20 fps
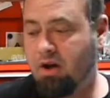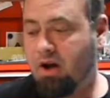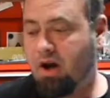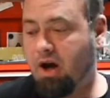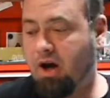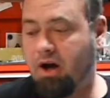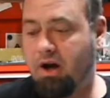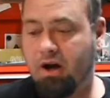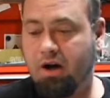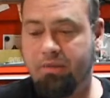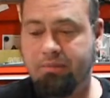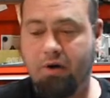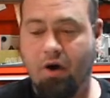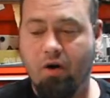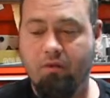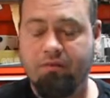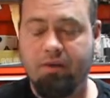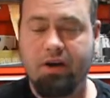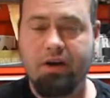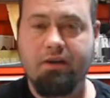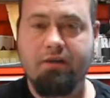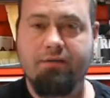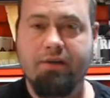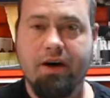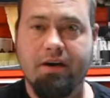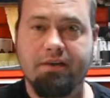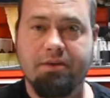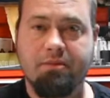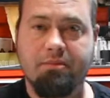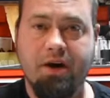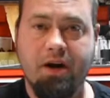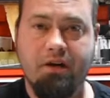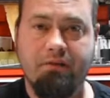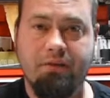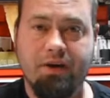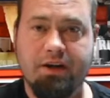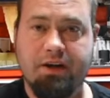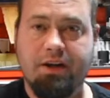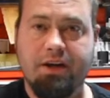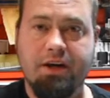Hopefully you found some
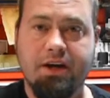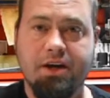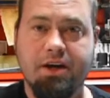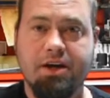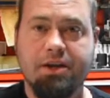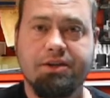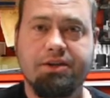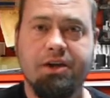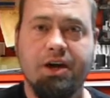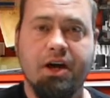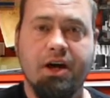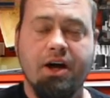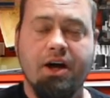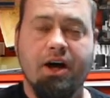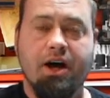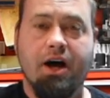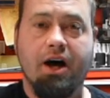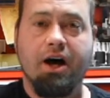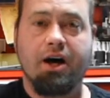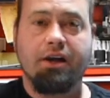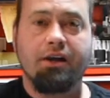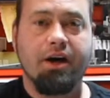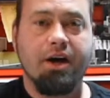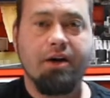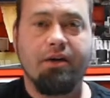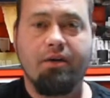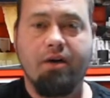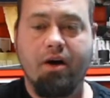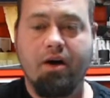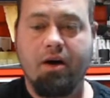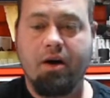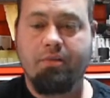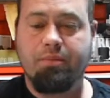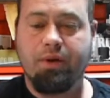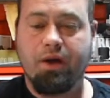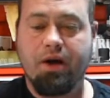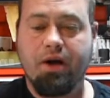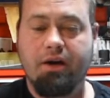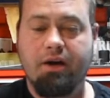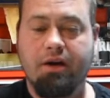benefit to this. Later on I
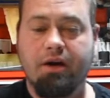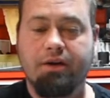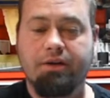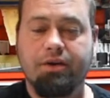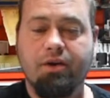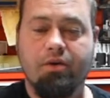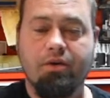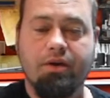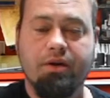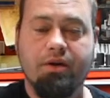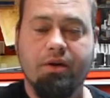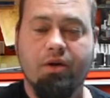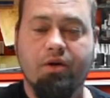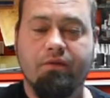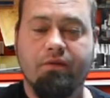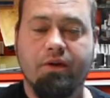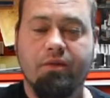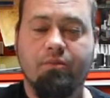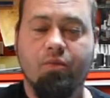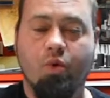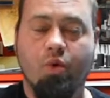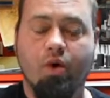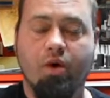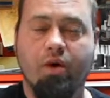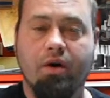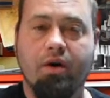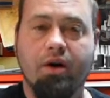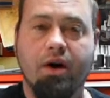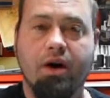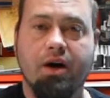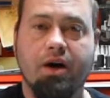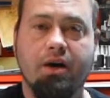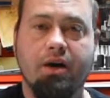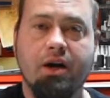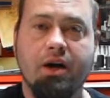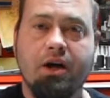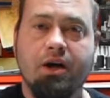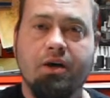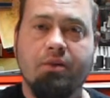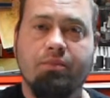plan on going over more
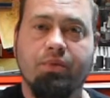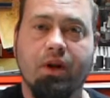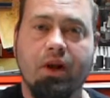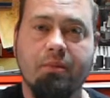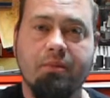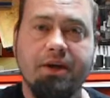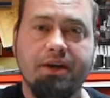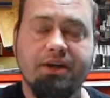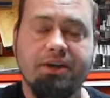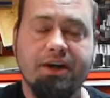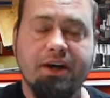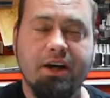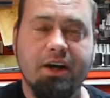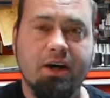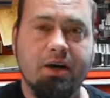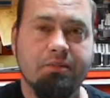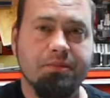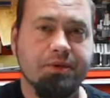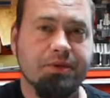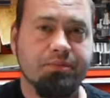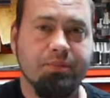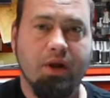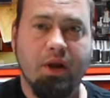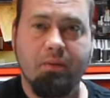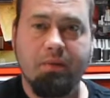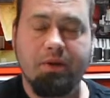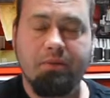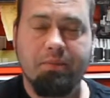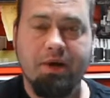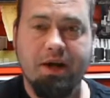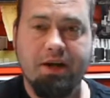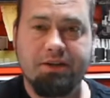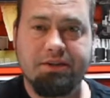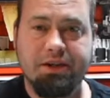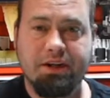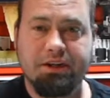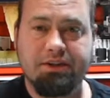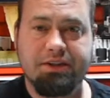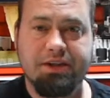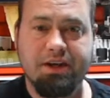plumbing tips, plumbing
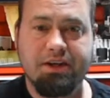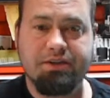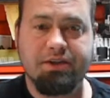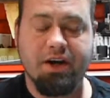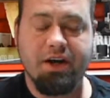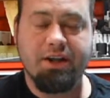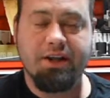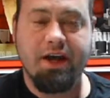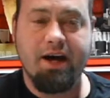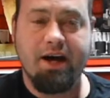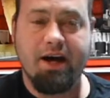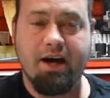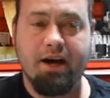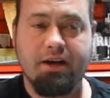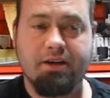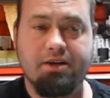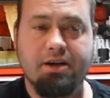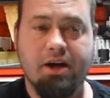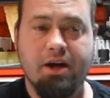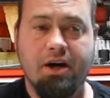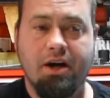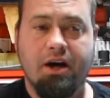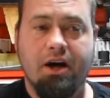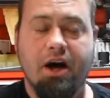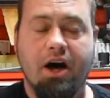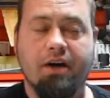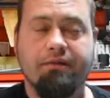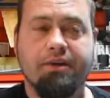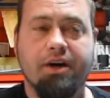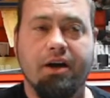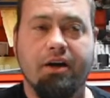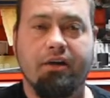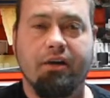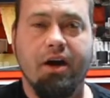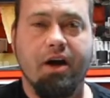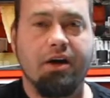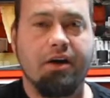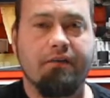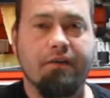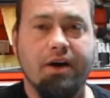basics, things like that. I've got a
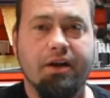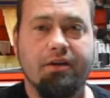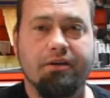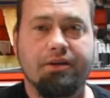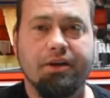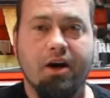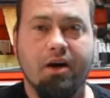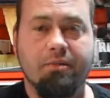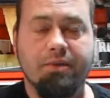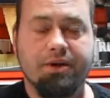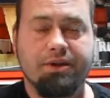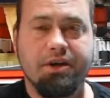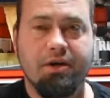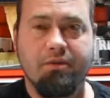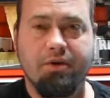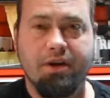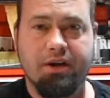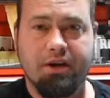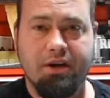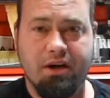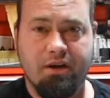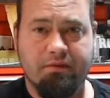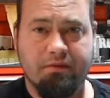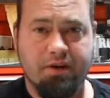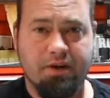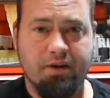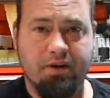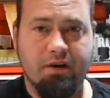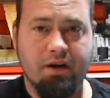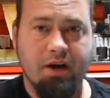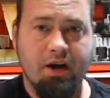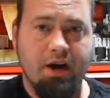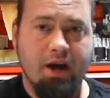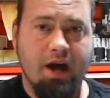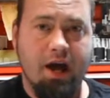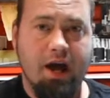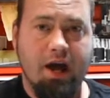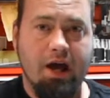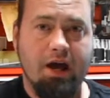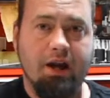lot of other topics I want to cover,
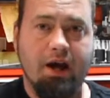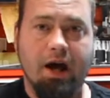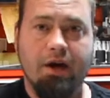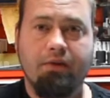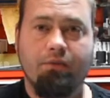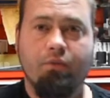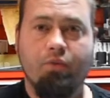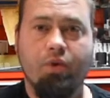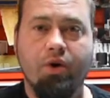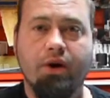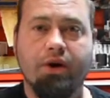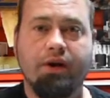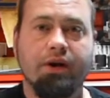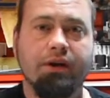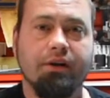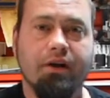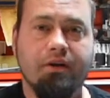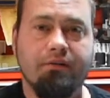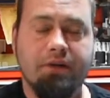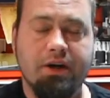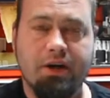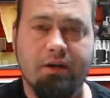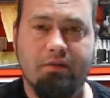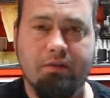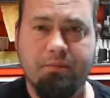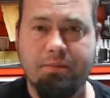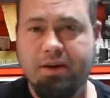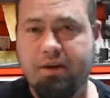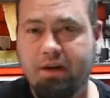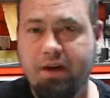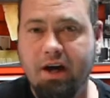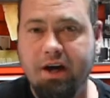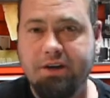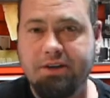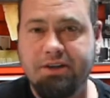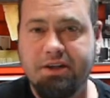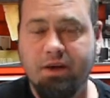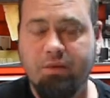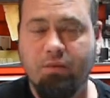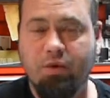and I'd really love to hear from you guys,
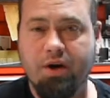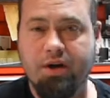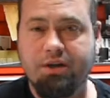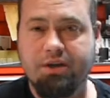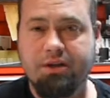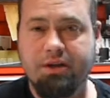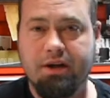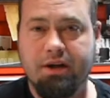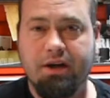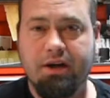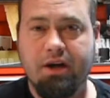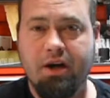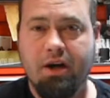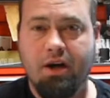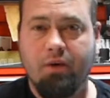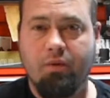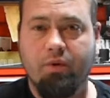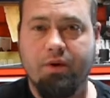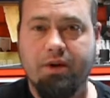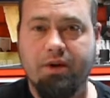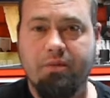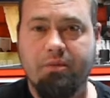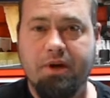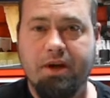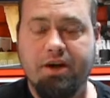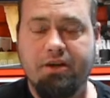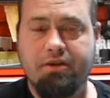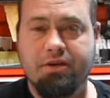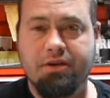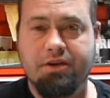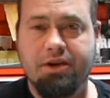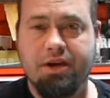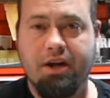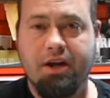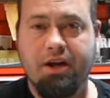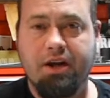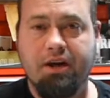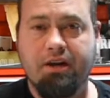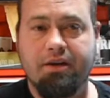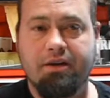see what you'd be interested
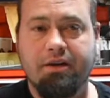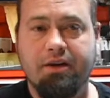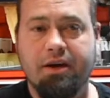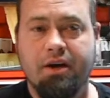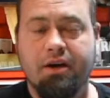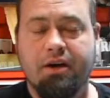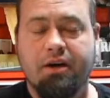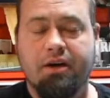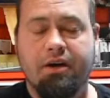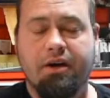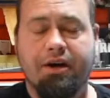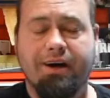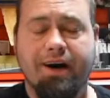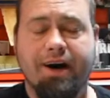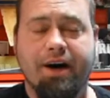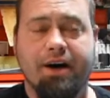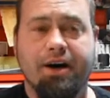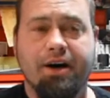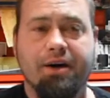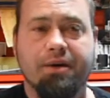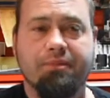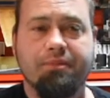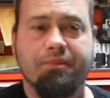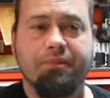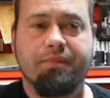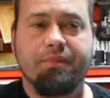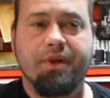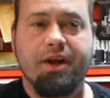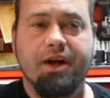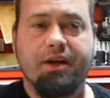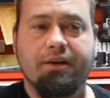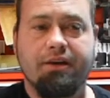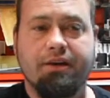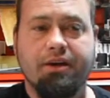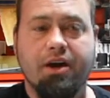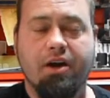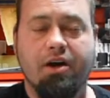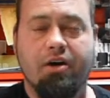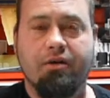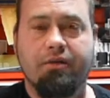in.
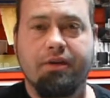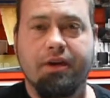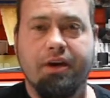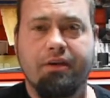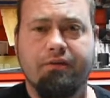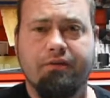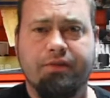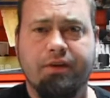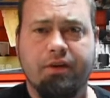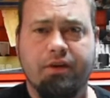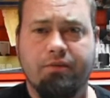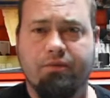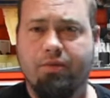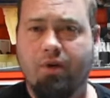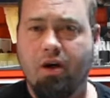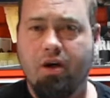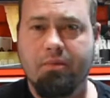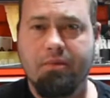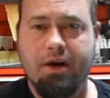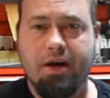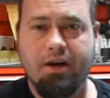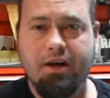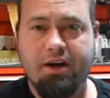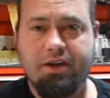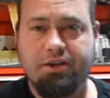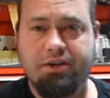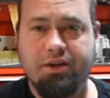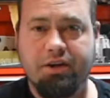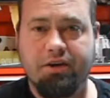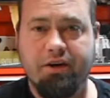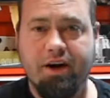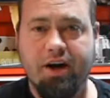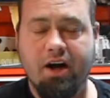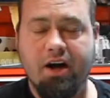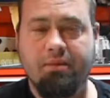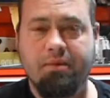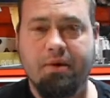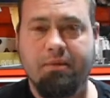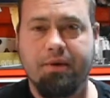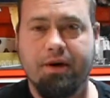If you could follow me on
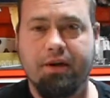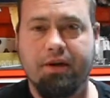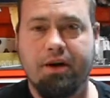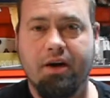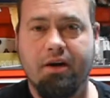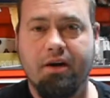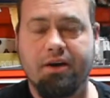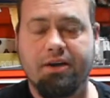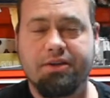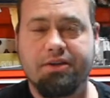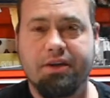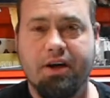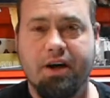Instagram, I'm on there as